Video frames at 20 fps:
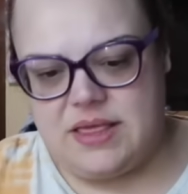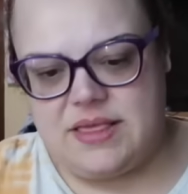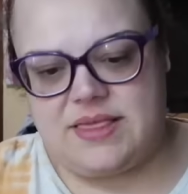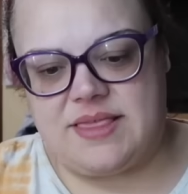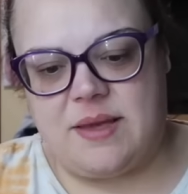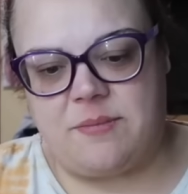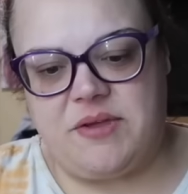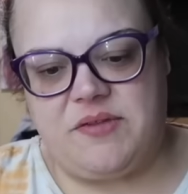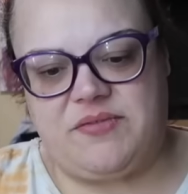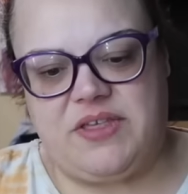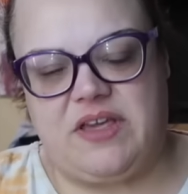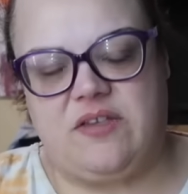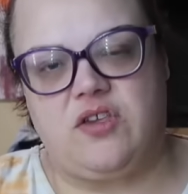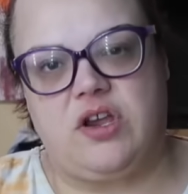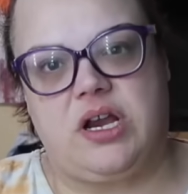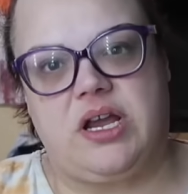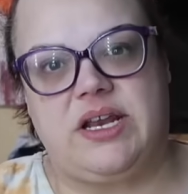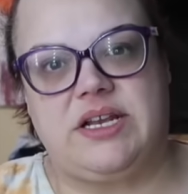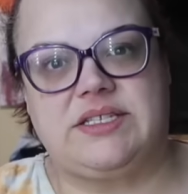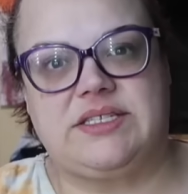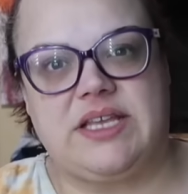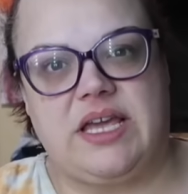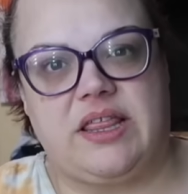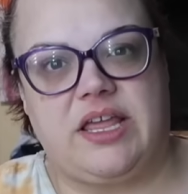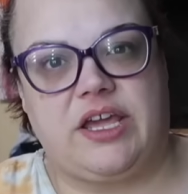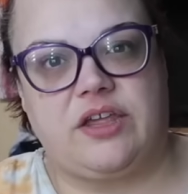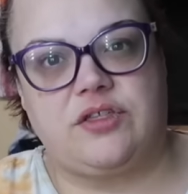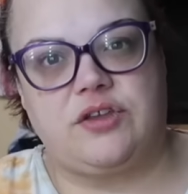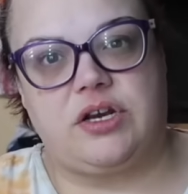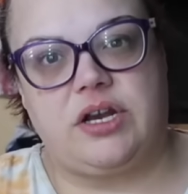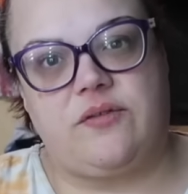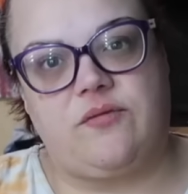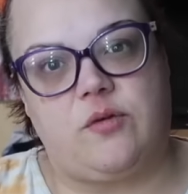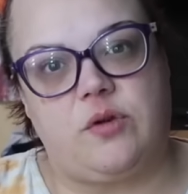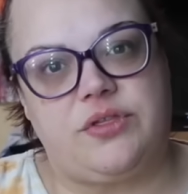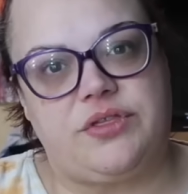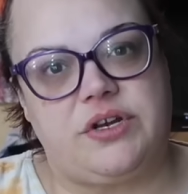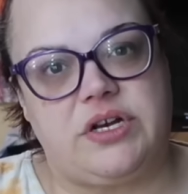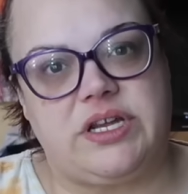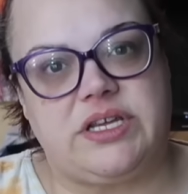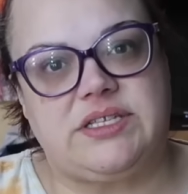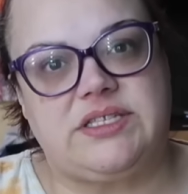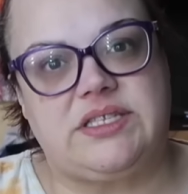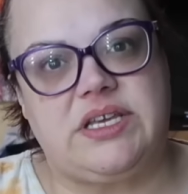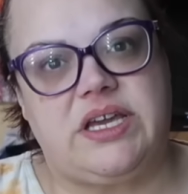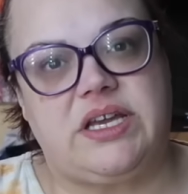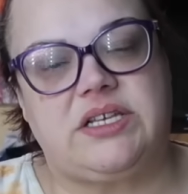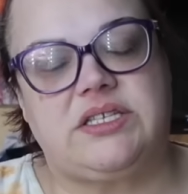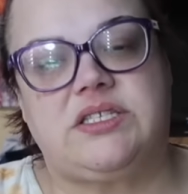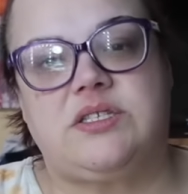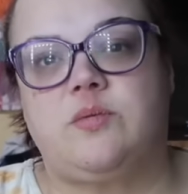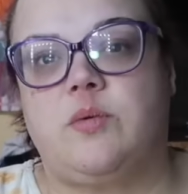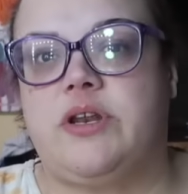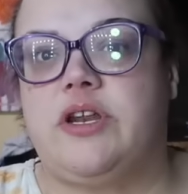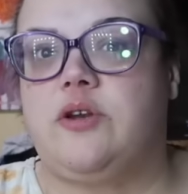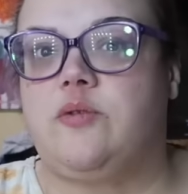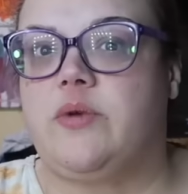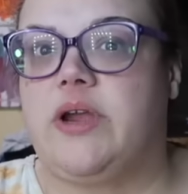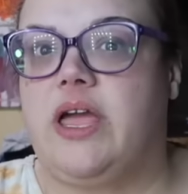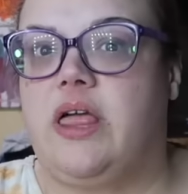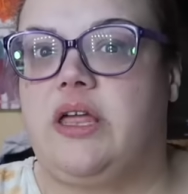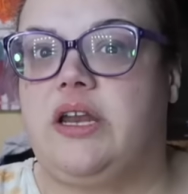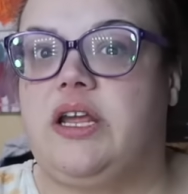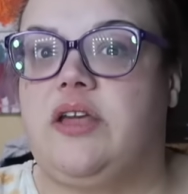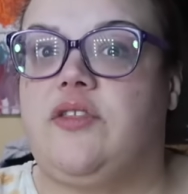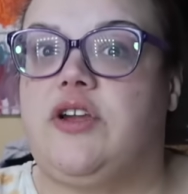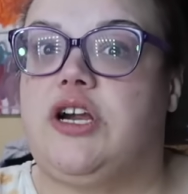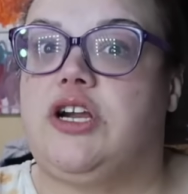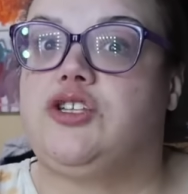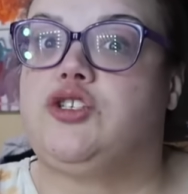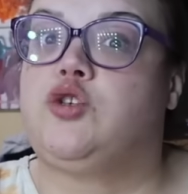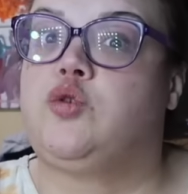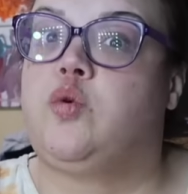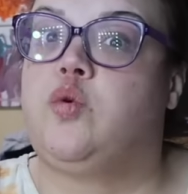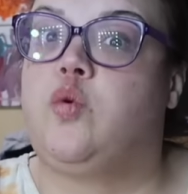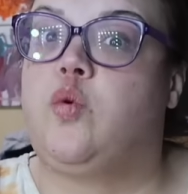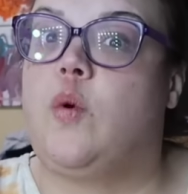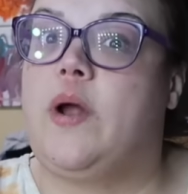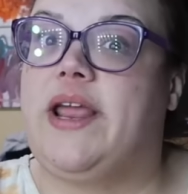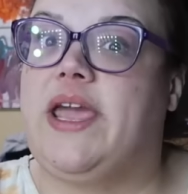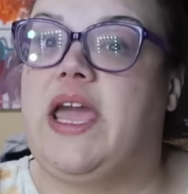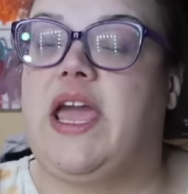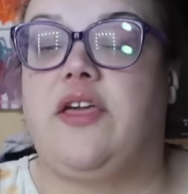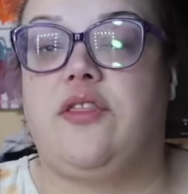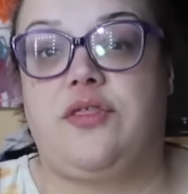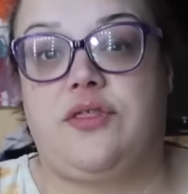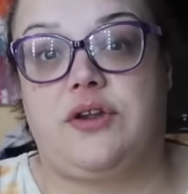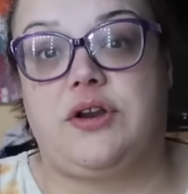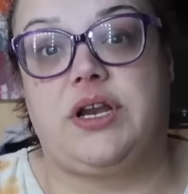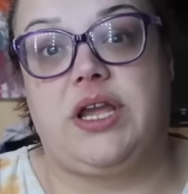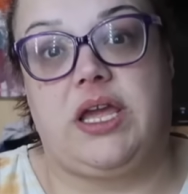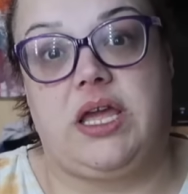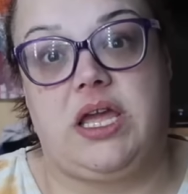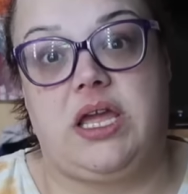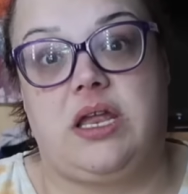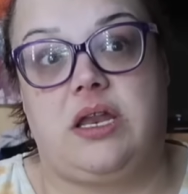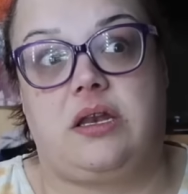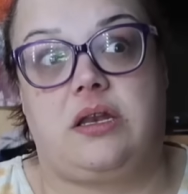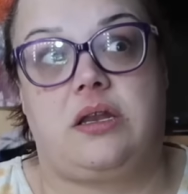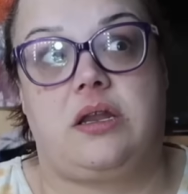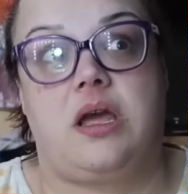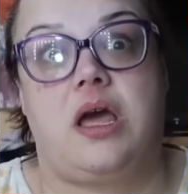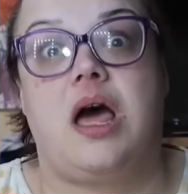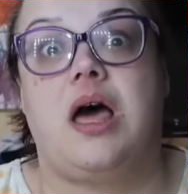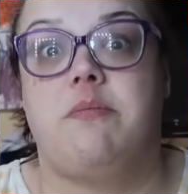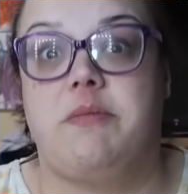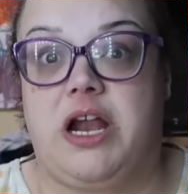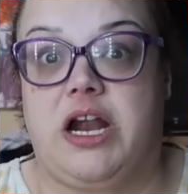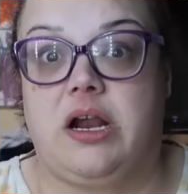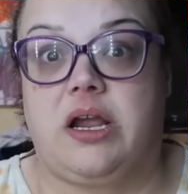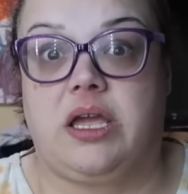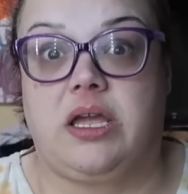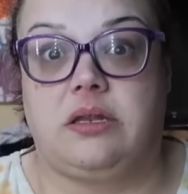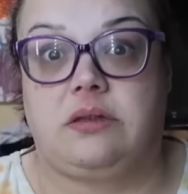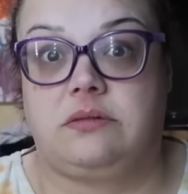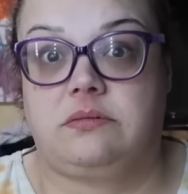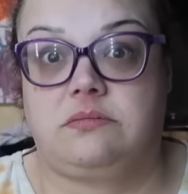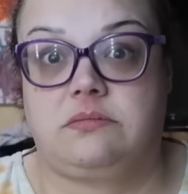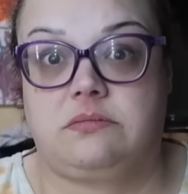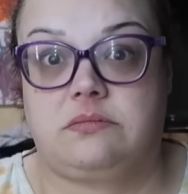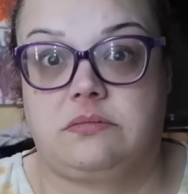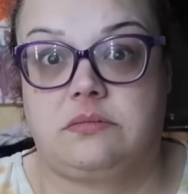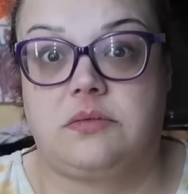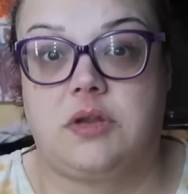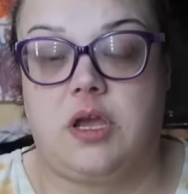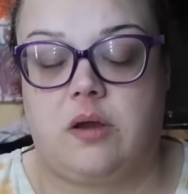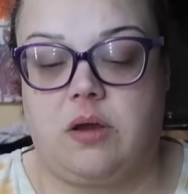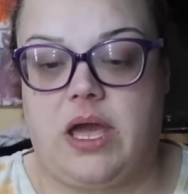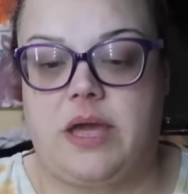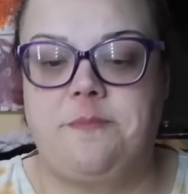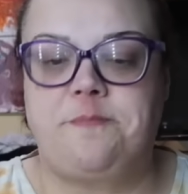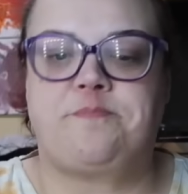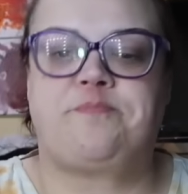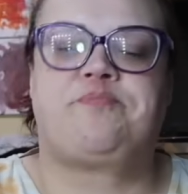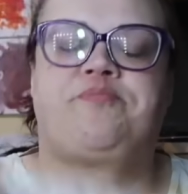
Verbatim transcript: some of these are going to say like 34, 36, when in reality they're a 28, 30 in American. Okay?